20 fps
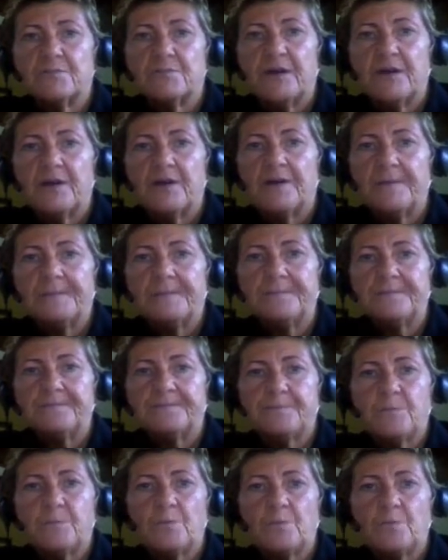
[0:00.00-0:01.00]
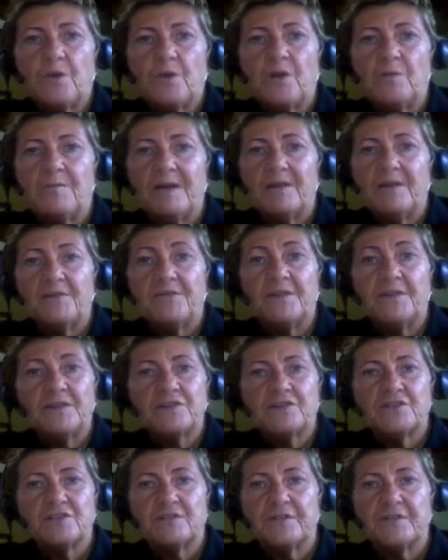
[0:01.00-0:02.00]
a
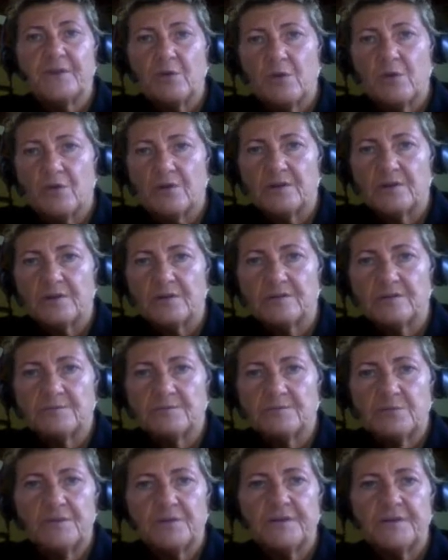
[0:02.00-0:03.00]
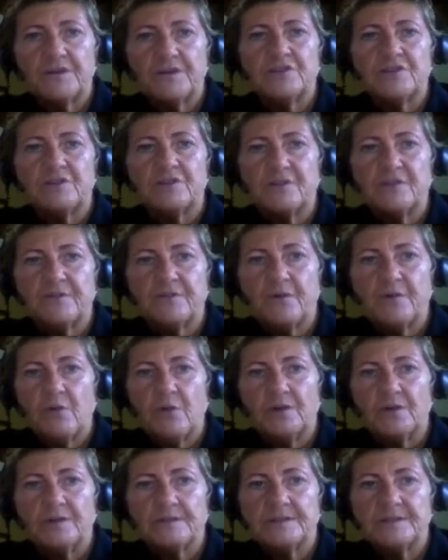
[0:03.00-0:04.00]
malfunction of the organs, poor function of the
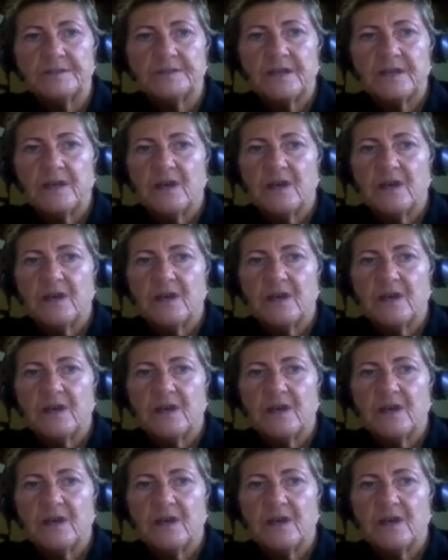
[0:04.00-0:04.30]
organs,